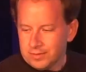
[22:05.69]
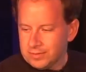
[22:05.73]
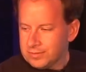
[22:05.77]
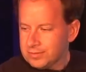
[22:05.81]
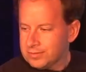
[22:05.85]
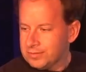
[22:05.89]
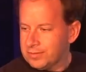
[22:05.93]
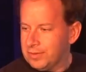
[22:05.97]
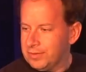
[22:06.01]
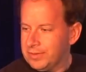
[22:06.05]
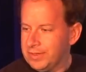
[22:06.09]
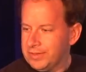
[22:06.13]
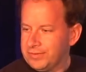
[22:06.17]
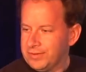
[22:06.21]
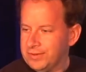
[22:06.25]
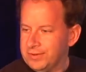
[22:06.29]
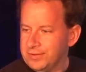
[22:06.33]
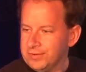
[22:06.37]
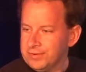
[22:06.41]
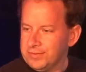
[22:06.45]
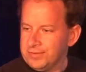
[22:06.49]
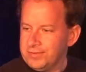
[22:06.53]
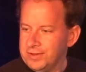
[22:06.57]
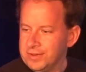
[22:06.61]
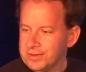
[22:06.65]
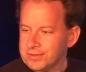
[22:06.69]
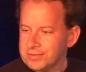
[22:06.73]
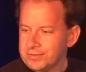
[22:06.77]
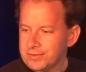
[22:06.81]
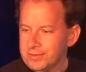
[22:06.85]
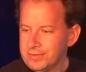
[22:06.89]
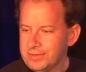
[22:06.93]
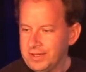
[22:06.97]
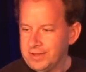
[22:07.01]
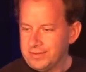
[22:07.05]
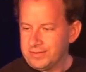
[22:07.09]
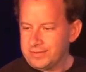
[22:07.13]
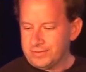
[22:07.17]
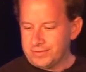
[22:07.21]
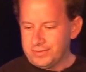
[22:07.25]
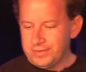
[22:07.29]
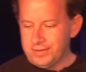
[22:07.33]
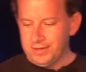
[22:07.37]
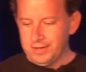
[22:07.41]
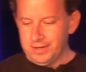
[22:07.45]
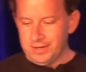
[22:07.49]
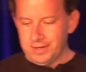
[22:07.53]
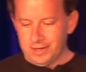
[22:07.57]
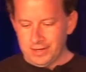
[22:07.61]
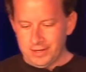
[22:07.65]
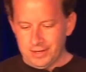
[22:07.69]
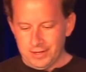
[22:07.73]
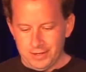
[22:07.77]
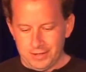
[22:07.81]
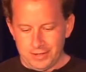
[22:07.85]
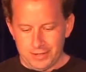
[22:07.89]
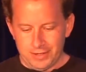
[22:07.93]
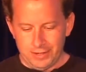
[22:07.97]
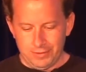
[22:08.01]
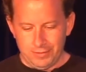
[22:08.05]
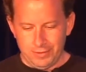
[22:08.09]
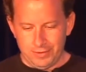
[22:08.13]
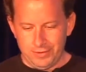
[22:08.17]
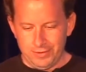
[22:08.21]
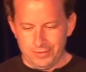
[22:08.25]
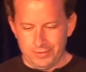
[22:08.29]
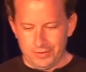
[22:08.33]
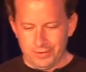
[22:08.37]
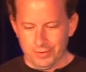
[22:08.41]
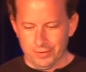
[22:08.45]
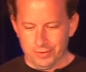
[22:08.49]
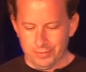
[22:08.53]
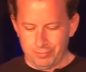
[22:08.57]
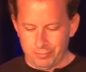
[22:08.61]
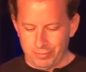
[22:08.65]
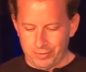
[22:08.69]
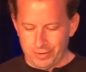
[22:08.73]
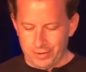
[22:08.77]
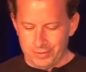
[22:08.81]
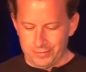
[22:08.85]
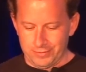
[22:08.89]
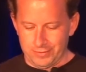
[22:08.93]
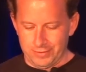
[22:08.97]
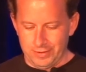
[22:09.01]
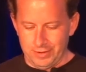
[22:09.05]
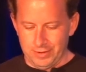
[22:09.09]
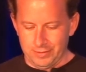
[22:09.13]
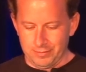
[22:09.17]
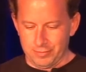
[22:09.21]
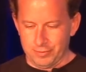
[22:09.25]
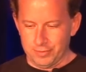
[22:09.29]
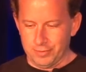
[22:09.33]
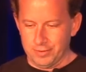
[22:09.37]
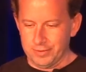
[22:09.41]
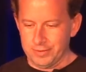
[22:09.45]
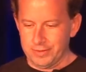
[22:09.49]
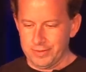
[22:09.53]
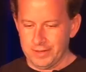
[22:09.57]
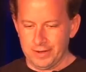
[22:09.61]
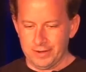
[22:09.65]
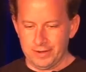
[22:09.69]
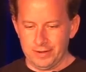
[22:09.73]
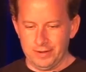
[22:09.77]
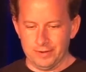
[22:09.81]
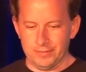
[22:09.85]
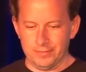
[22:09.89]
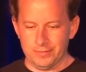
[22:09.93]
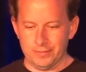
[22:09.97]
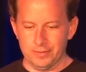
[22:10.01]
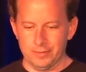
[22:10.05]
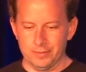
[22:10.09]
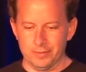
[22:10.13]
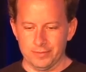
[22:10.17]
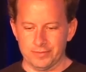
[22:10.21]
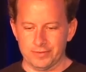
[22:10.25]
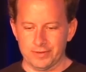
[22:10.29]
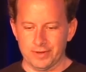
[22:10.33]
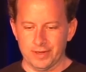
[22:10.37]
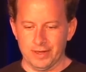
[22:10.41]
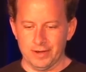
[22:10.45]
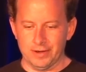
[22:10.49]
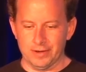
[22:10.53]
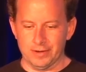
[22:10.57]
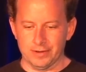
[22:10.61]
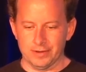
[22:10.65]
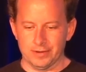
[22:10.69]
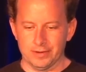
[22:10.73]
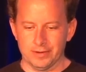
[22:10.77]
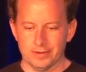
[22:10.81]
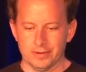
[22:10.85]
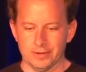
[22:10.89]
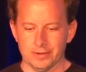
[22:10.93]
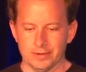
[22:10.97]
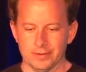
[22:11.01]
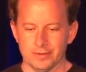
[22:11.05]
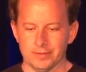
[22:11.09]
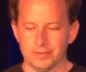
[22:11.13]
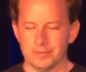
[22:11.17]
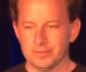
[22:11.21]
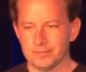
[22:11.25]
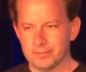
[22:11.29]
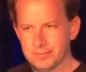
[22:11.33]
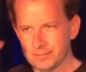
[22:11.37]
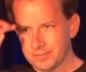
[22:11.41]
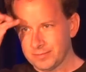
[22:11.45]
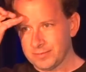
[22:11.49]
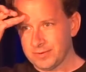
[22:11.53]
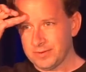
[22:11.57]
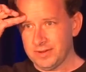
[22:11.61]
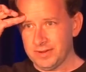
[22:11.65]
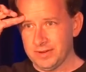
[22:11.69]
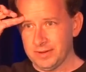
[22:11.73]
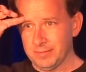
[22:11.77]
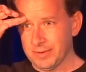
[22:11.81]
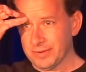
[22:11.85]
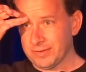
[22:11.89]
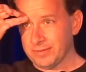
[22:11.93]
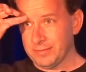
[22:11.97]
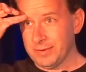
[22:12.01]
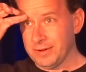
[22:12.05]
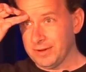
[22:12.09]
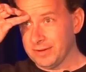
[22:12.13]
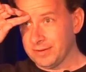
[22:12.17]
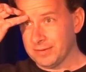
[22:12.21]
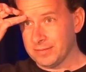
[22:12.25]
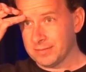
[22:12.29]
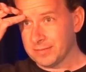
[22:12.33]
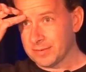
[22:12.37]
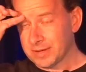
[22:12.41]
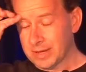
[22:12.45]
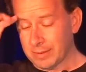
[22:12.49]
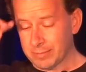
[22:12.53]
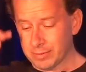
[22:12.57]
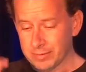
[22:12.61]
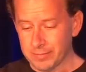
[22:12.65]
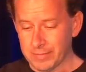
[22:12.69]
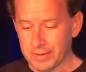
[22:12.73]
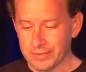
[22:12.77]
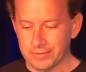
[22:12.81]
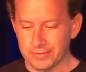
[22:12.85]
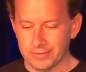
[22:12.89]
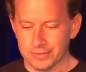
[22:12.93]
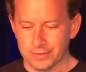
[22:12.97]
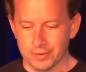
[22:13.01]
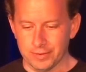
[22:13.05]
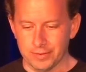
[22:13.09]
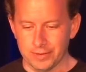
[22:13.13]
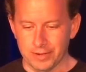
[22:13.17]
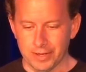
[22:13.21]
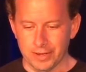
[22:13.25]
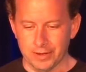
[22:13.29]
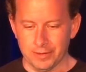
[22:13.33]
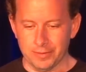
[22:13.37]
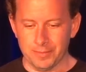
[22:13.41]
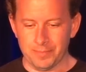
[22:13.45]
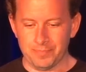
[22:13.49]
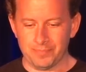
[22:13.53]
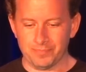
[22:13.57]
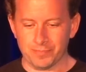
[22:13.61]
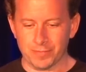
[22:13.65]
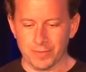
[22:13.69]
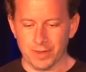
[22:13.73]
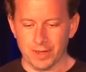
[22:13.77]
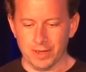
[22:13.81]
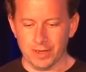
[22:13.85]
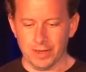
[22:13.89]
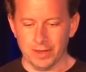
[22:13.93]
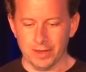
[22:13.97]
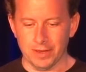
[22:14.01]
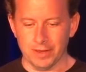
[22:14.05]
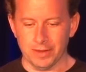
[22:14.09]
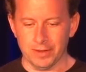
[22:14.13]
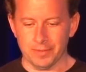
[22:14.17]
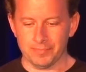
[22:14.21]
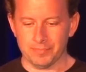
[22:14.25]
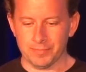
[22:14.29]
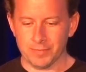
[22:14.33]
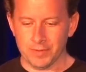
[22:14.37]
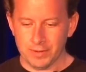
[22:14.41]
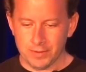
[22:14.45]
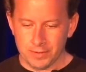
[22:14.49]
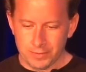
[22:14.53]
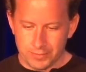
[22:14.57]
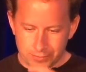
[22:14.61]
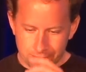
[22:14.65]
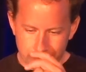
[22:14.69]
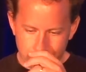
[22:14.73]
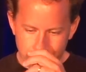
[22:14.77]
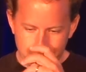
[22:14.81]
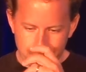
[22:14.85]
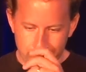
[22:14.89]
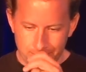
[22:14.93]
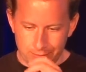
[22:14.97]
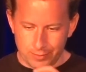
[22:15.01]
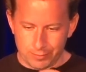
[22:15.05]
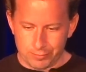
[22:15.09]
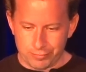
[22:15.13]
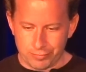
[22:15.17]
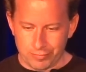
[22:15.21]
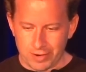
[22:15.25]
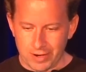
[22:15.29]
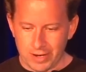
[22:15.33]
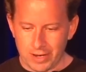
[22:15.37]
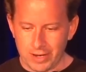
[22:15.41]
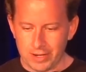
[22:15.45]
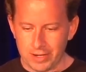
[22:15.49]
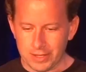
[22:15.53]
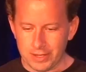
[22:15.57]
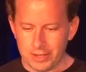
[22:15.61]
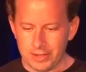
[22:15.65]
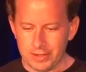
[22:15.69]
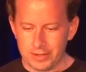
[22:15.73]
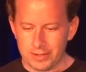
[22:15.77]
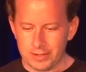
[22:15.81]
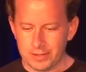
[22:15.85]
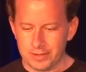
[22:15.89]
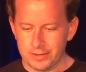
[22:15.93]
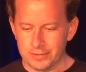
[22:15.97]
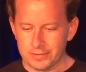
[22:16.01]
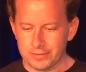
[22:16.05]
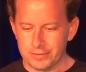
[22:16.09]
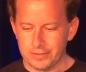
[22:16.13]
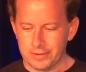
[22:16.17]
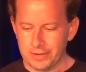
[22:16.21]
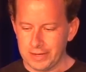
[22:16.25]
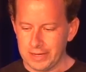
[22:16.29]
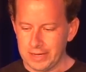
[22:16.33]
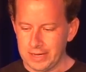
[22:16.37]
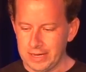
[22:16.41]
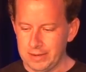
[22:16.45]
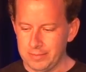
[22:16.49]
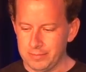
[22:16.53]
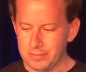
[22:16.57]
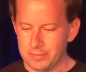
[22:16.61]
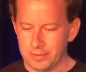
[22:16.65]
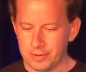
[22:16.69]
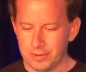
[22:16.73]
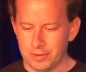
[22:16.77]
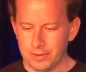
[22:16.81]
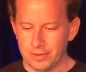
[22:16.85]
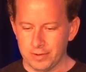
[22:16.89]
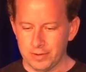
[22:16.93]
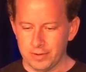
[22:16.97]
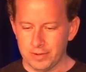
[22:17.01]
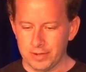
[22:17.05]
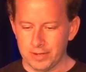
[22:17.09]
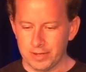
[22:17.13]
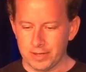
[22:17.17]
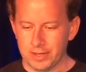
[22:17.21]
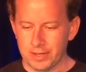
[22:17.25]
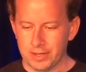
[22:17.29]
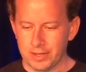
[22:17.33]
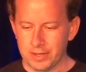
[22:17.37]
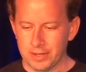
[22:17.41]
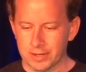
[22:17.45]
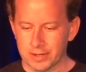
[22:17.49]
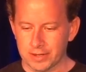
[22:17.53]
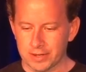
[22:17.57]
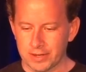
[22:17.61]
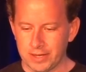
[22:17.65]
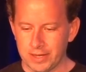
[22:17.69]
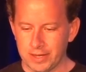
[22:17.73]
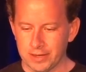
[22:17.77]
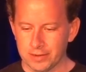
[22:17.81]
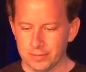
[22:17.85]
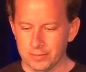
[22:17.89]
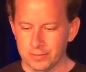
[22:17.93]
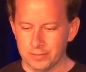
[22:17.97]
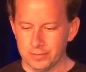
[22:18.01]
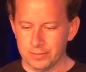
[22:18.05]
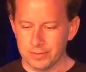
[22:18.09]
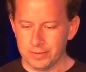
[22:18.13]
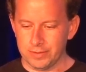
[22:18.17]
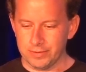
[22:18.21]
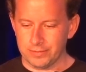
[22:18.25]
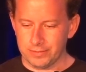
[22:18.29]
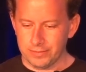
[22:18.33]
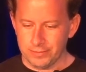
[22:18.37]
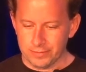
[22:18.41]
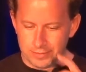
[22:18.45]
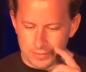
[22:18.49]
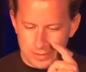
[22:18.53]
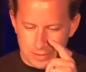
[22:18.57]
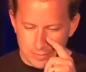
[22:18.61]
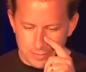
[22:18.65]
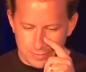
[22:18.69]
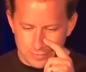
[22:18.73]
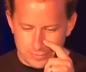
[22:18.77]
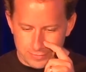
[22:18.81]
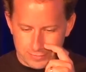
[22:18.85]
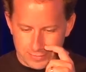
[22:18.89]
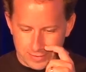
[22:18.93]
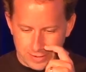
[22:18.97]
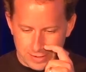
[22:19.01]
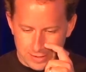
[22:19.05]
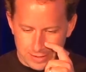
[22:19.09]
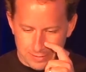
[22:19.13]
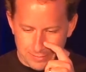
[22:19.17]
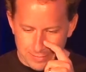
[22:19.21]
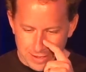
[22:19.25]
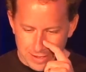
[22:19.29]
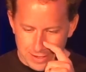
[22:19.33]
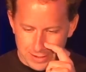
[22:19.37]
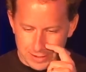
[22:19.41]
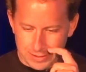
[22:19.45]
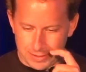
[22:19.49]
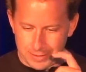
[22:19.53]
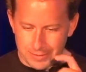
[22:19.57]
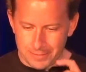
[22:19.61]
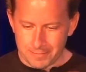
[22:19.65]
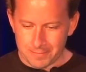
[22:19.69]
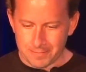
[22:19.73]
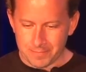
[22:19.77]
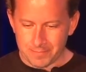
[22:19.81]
So that's interesting. So that's the uh, Heritage Health Prize leaderboard, and that interview was done, gee, it must have been a couple of months ago now. Uh, so Phil Brierley, his name on uh, Kaggle, his username is Sali Mali.